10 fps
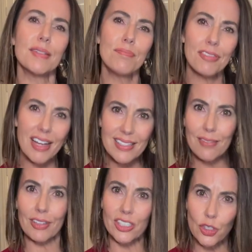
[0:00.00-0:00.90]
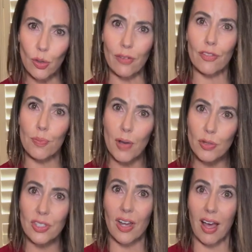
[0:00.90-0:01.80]
impressively short for
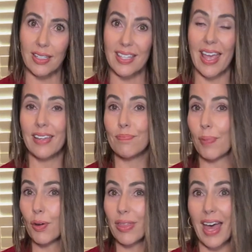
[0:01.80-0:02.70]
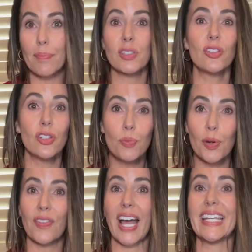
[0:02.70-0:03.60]
most dogs, and both apps do
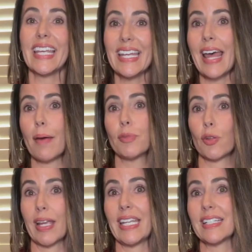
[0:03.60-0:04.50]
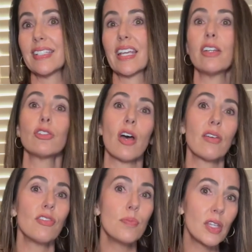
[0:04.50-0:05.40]
provide in-app training to get your
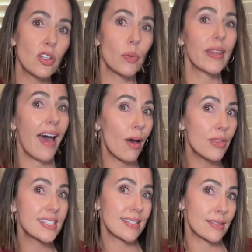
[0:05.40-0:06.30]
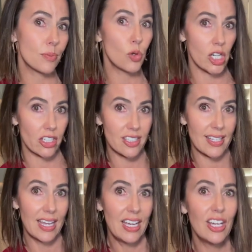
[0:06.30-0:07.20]
dog familiar with how the system works.
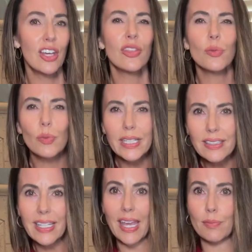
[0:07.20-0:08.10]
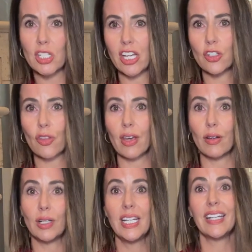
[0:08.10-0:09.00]
The real game changer,
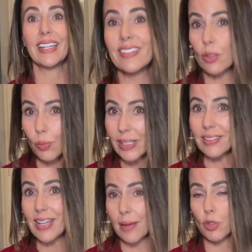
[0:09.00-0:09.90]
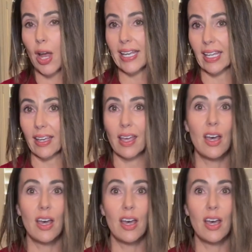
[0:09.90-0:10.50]
though, is the real-time tracking.